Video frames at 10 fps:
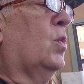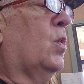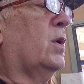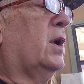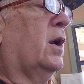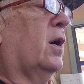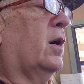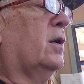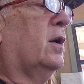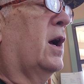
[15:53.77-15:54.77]
When they
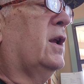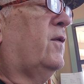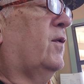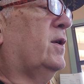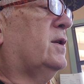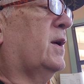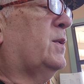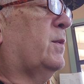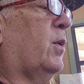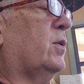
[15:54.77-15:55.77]
heard God's
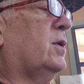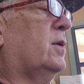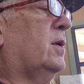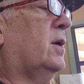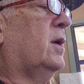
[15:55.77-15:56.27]
footsteps approaching,